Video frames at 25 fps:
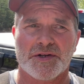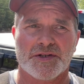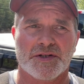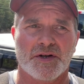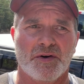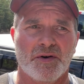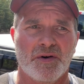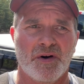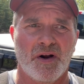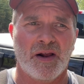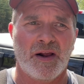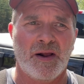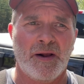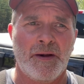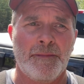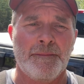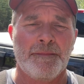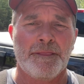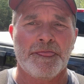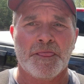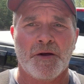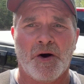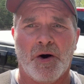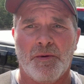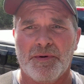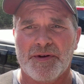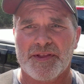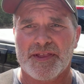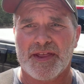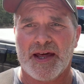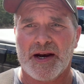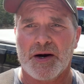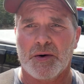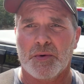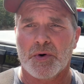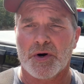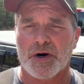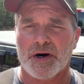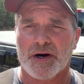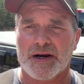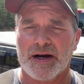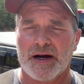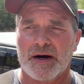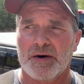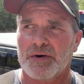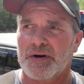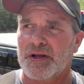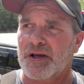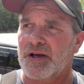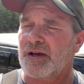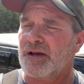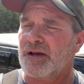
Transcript: so hopefully that'll work out.